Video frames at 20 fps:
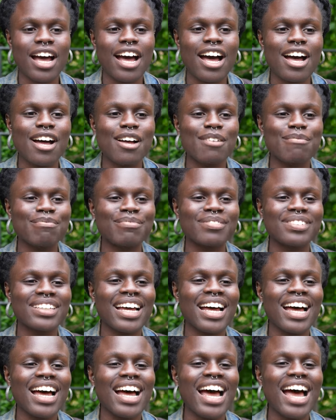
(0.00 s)

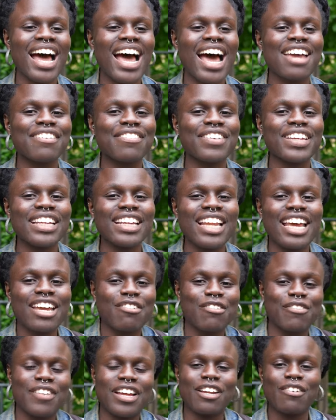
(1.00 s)
Um, I think like
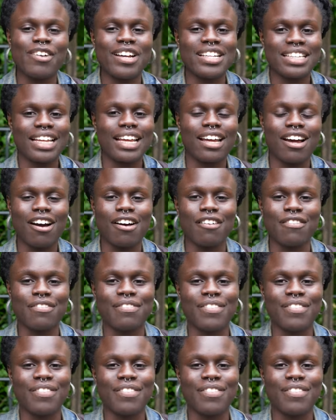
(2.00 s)
with anywhere, it's like half,